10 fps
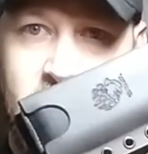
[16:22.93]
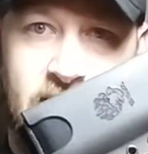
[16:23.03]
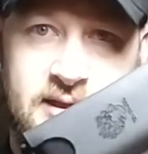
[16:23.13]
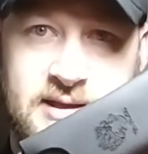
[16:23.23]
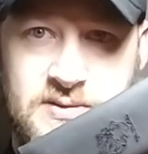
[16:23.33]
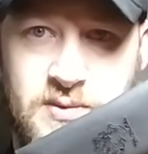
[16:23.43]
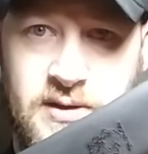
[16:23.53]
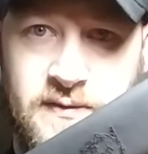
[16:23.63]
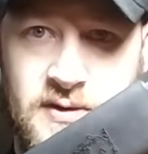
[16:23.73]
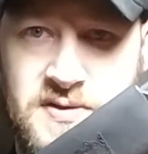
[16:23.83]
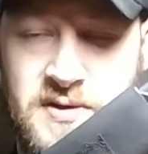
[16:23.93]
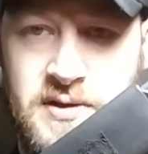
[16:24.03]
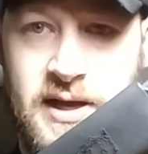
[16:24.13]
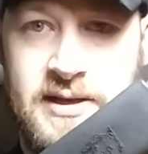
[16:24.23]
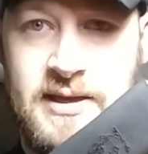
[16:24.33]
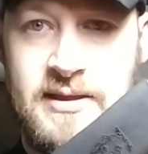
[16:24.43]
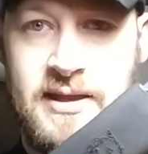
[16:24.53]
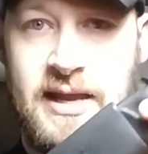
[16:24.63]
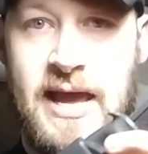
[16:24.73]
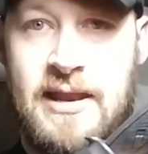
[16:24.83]
I think it's a really versatile idea
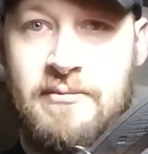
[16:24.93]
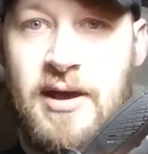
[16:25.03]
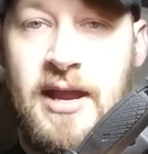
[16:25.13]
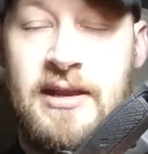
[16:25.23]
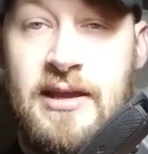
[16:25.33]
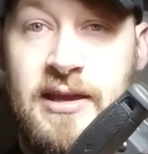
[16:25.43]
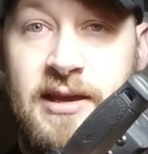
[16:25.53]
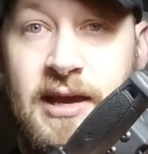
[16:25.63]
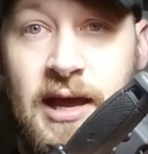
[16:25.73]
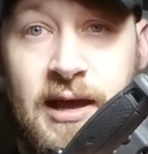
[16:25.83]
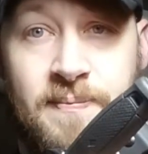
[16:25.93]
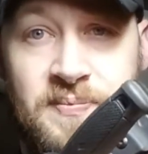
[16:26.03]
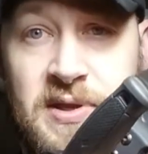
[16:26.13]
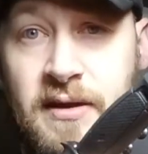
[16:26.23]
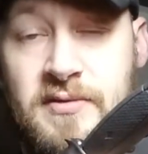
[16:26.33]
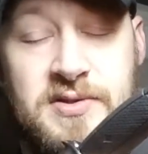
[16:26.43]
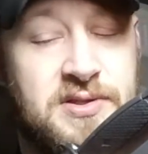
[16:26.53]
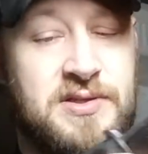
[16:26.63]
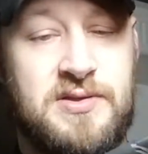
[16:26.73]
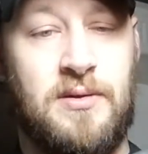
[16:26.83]
that he had in mind. Covers
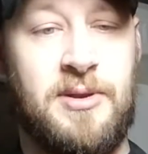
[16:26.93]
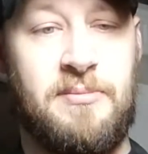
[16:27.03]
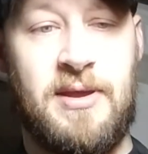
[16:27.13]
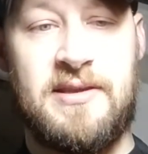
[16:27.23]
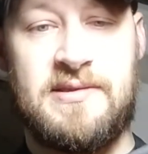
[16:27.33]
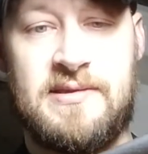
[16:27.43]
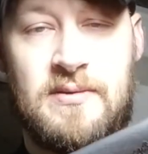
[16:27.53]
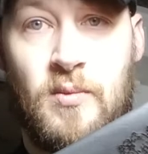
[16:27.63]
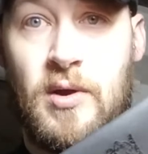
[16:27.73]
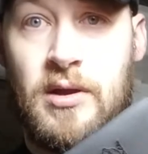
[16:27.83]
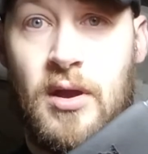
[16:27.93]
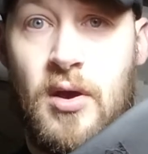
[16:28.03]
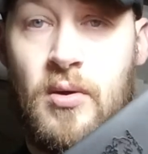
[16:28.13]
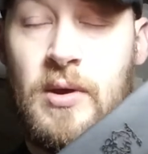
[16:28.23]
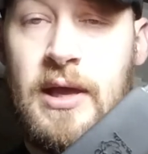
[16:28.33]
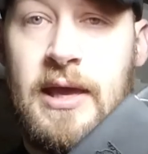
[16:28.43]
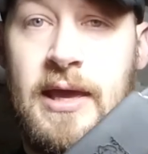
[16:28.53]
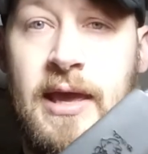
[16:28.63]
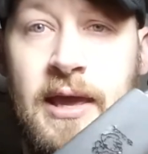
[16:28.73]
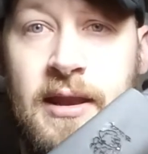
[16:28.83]
just so many bases in one go,
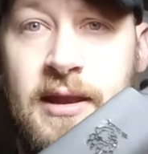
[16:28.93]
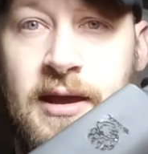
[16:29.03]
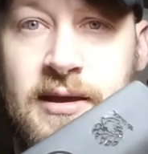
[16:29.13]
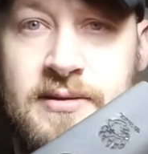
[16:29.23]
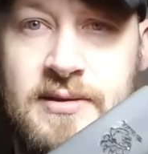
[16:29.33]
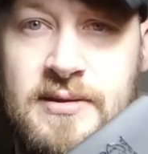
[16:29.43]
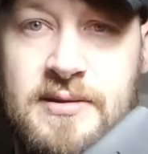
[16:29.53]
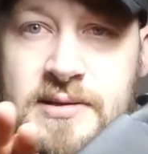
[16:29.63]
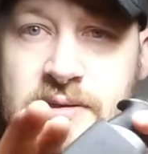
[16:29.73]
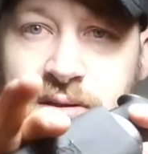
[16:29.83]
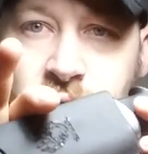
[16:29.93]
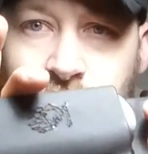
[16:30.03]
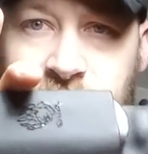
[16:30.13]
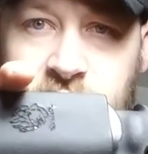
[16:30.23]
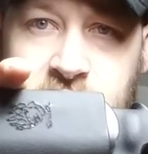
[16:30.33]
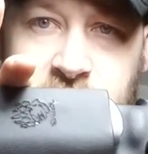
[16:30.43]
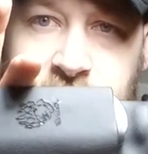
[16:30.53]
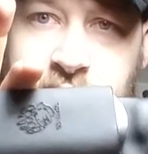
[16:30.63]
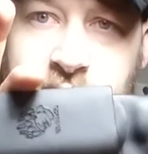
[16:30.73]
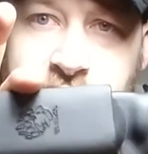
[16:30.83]
and still hopefully
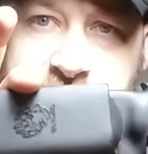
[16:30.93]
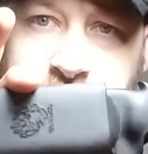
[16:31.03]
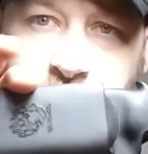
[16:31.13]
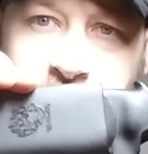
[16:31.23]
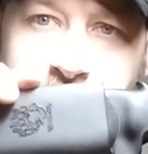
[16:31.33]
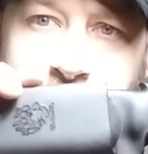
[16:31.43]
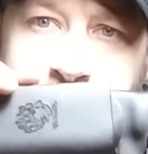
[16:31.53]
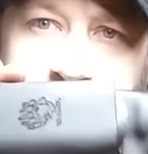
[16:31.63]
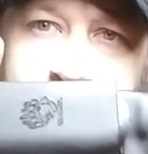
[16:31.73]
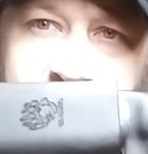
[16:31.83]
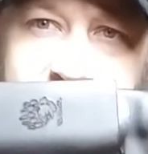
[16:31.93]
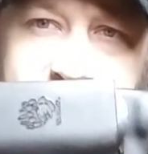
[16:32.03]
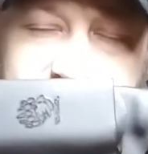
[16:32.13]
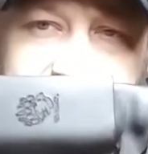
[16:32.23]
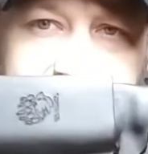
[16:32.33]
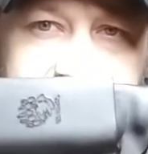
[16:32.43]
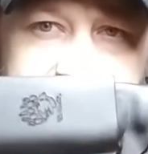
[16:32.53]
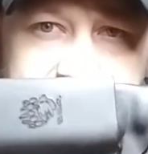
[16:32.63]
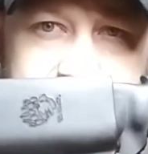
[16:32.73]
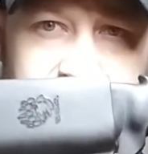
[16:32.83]
in a somewhat compact package. I think this
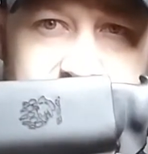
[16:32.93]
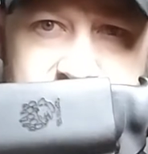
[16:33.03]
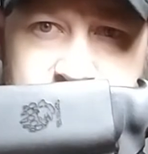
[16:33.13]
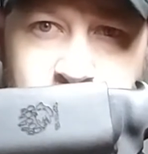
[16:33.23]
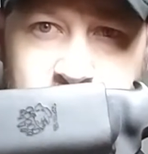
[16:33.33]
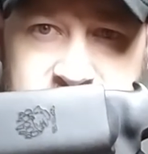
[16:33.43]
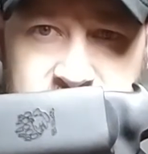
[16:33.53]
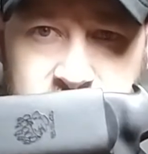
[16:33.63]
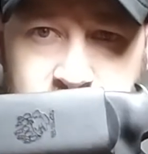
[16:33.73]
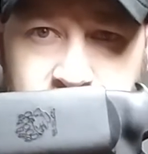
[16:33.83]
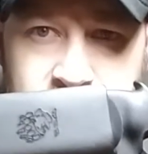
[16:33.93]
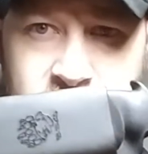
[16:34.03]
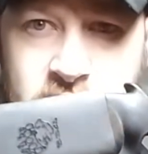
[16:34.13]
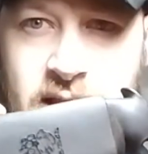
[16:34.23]
is about the smallest I can make it.